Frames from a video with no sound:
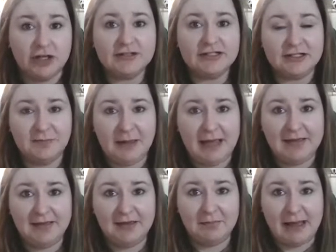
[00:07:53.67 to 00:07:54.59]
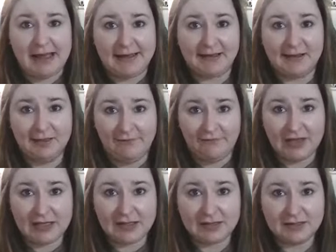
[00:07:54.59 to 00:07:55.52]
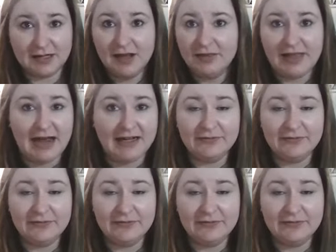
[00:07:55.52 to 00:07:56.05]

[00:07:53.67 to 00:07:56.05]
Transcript: just to pay them back in the fees,